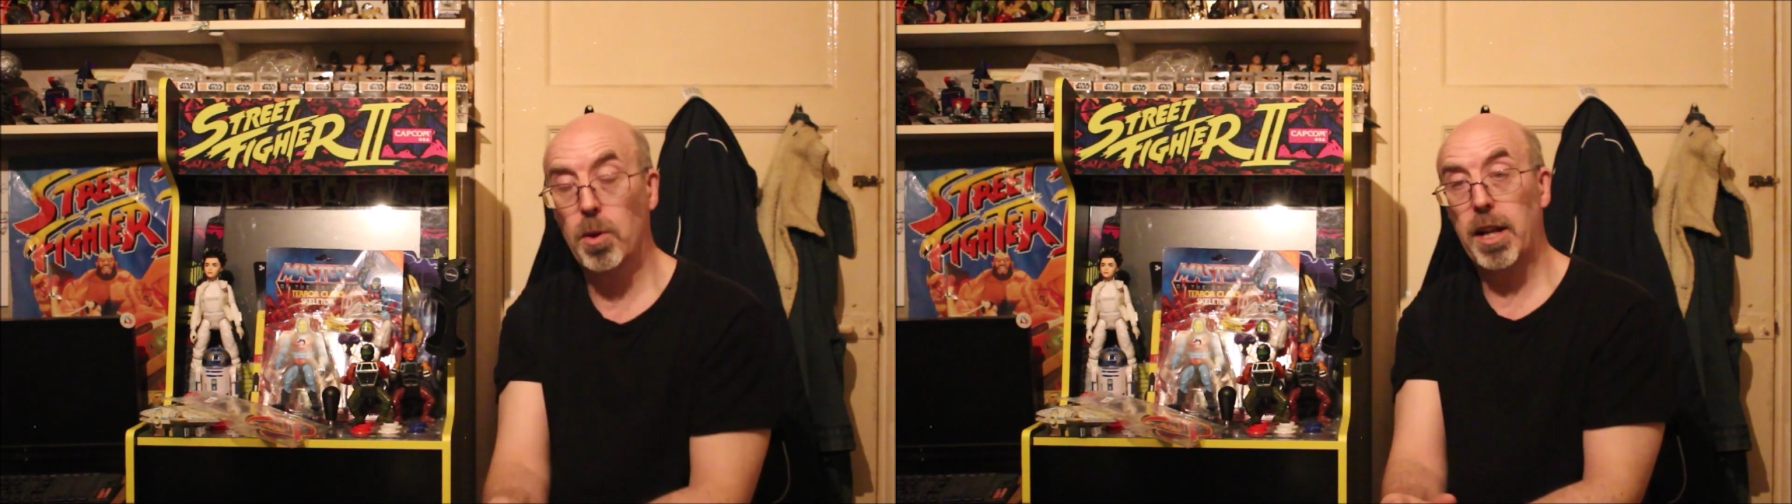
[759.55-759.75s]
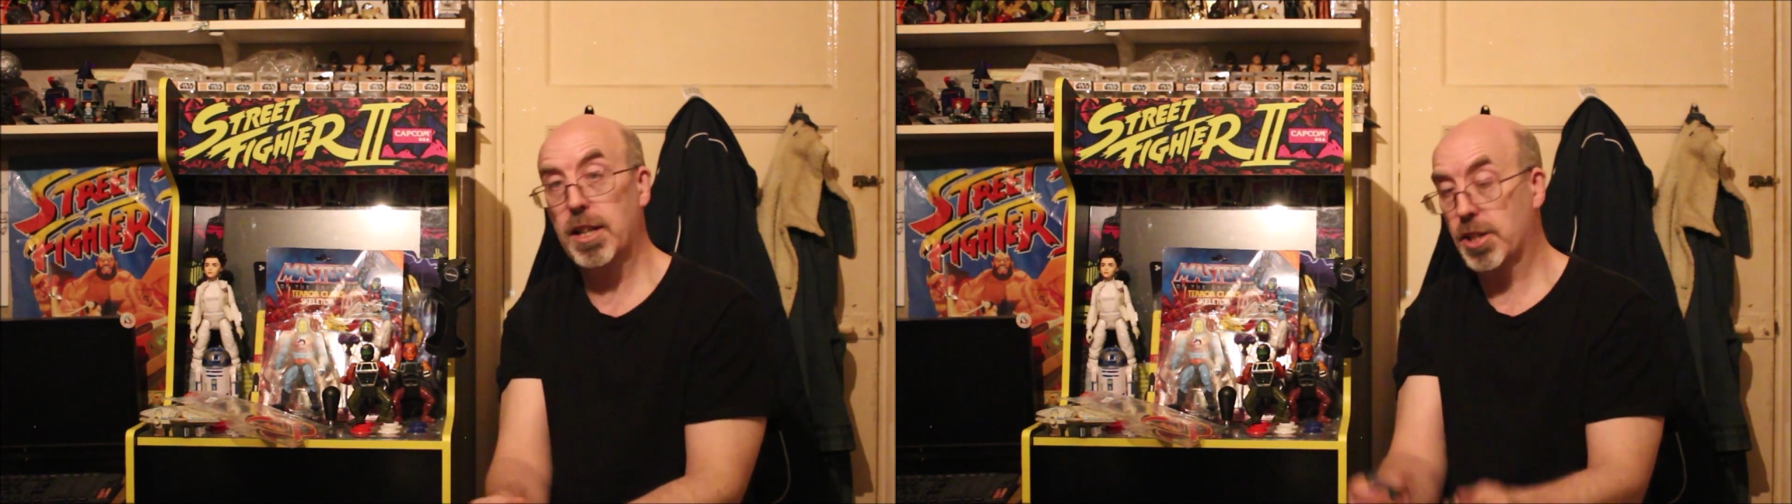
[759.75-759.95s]

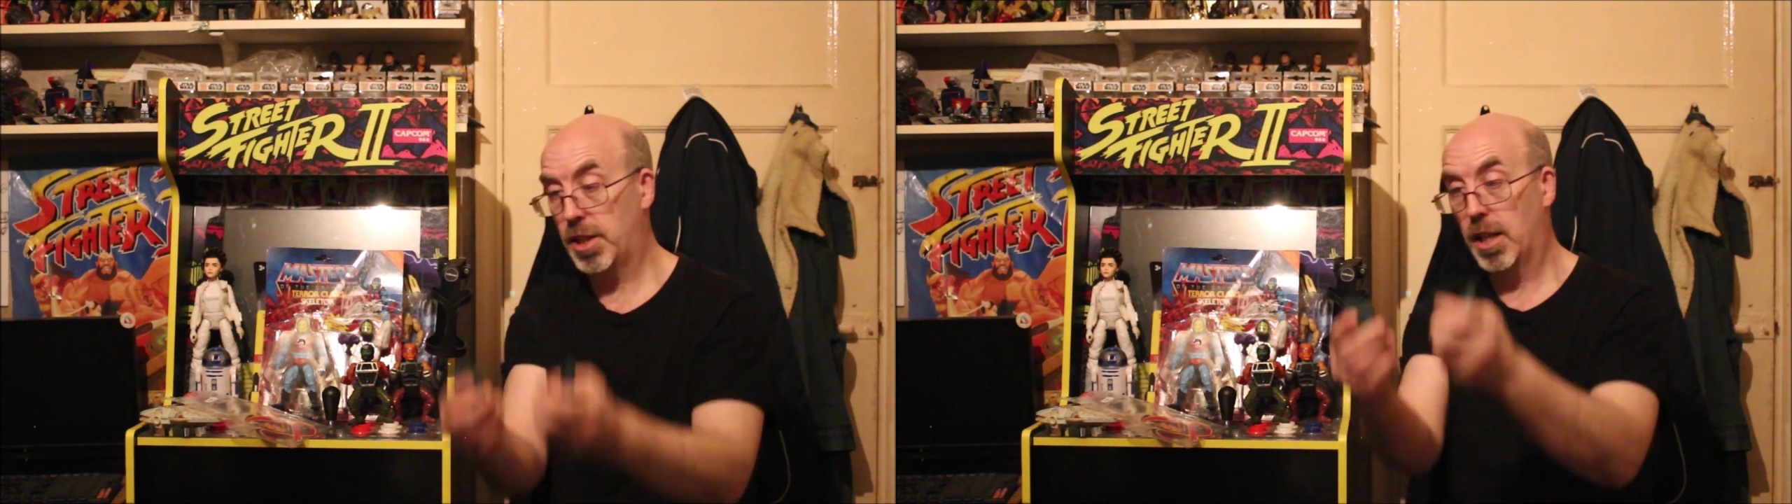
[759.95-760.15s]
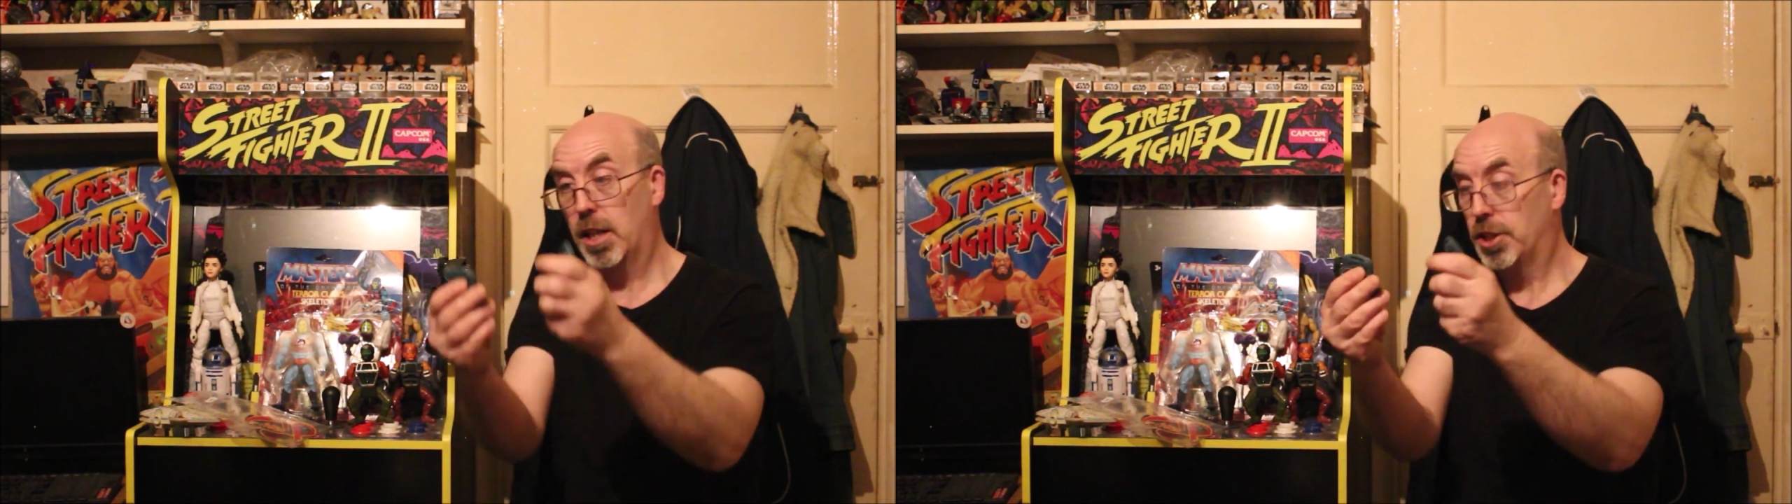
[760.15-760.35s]

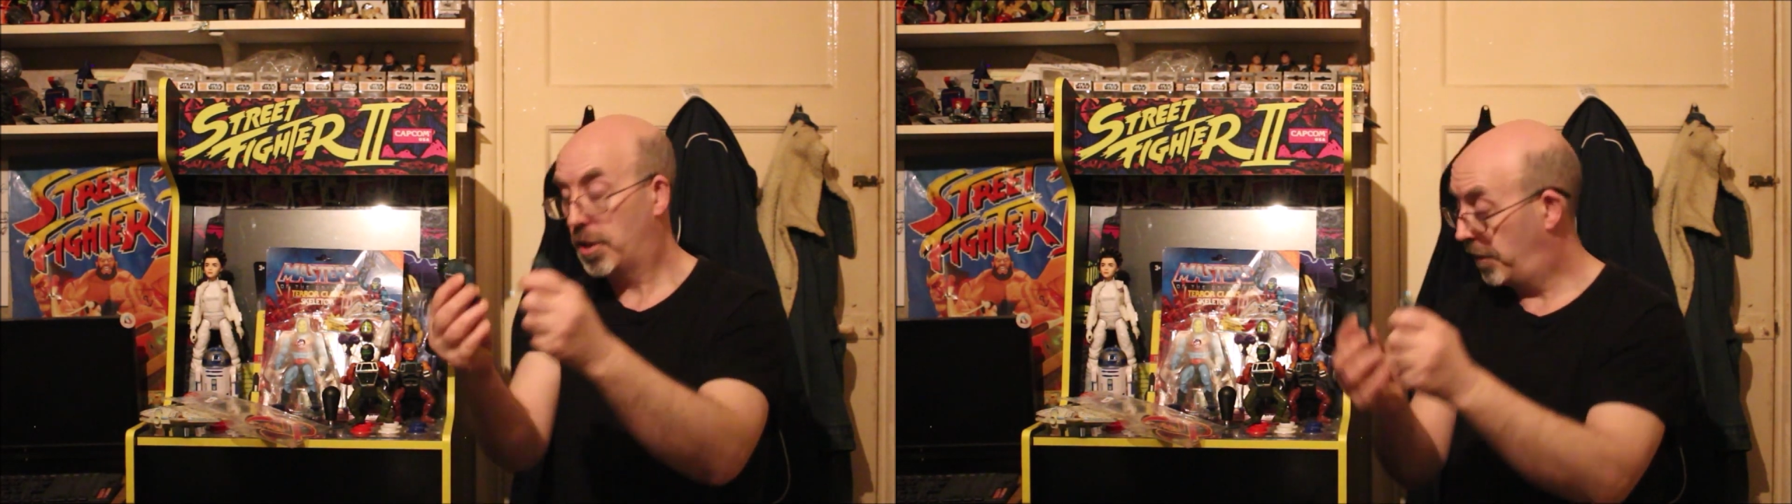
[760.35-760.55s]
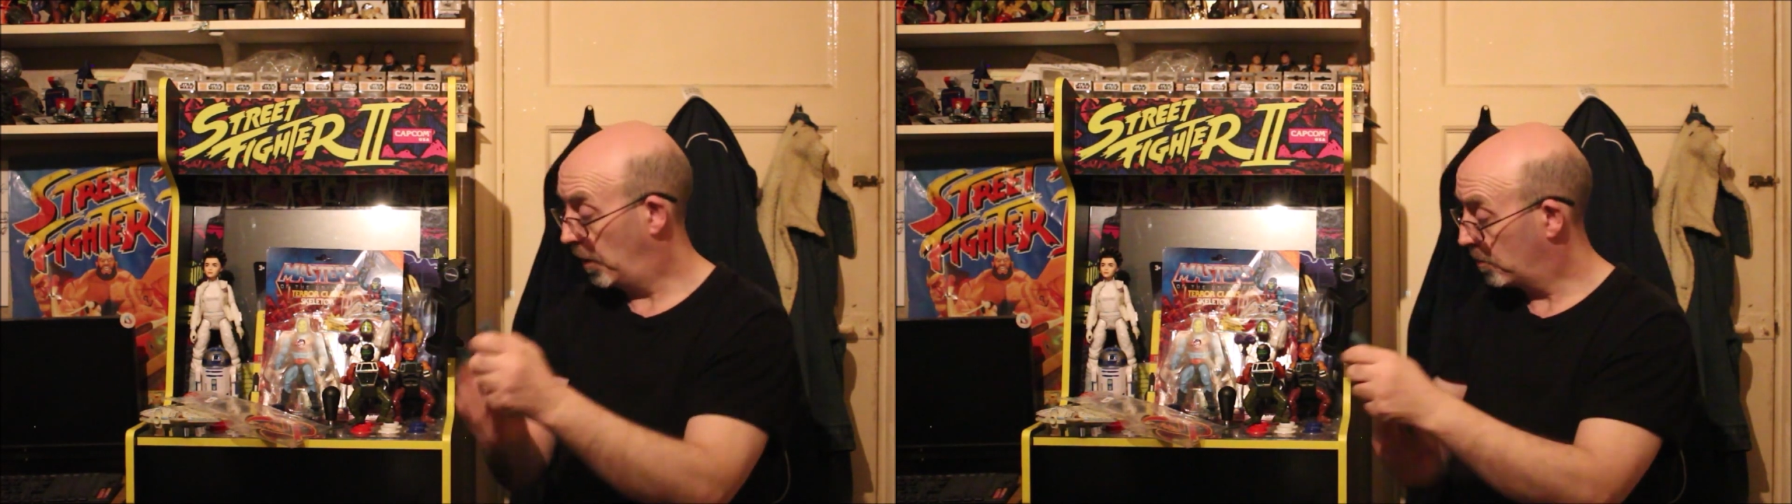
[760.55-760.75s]
legs
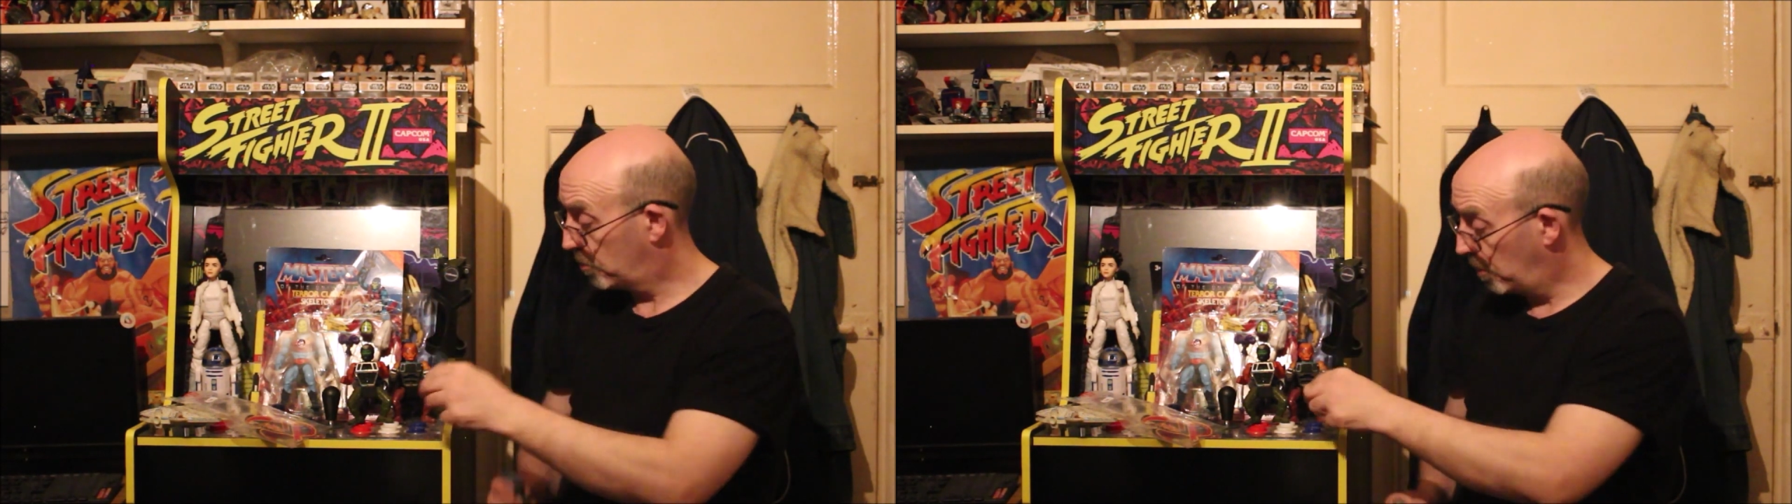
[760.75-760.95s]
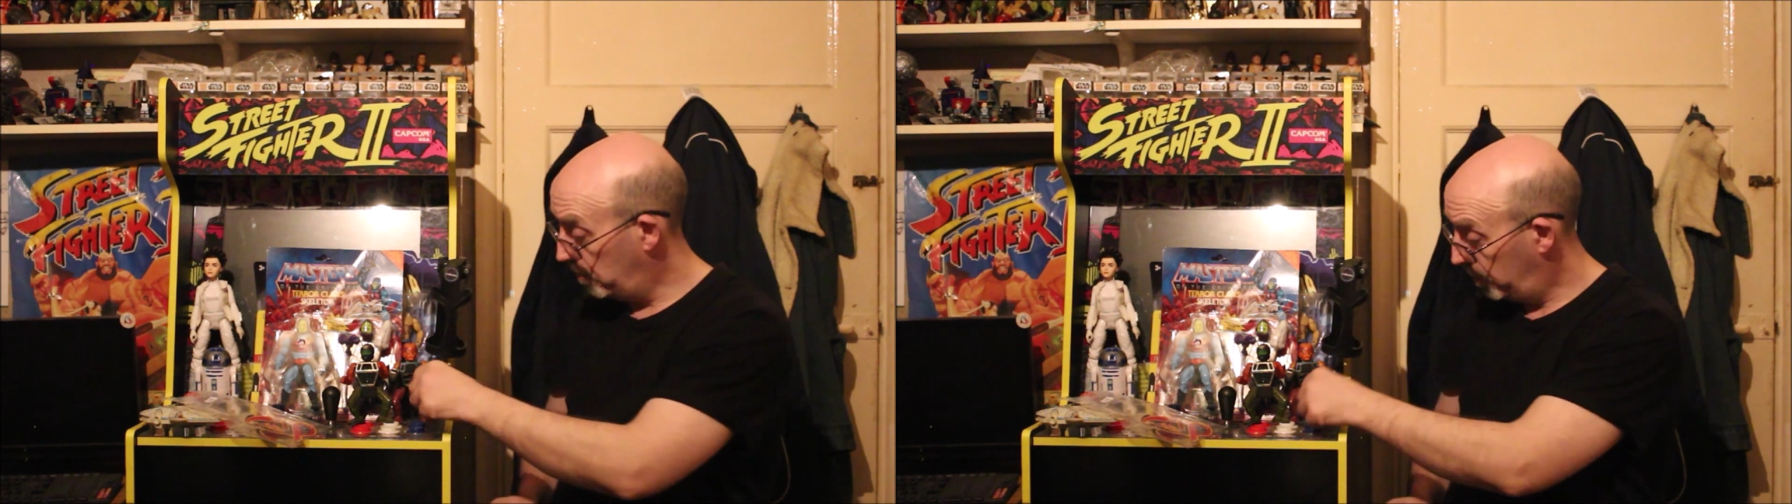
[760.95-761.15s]
to fit
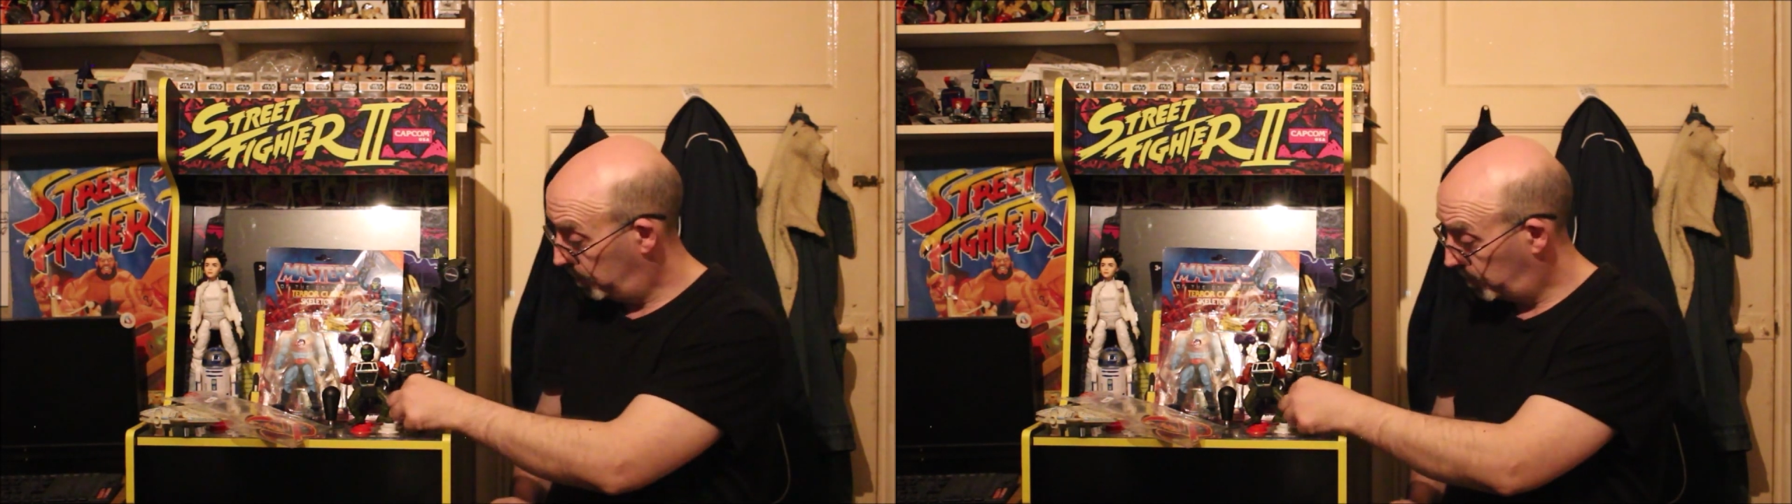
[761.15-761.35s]
onto them.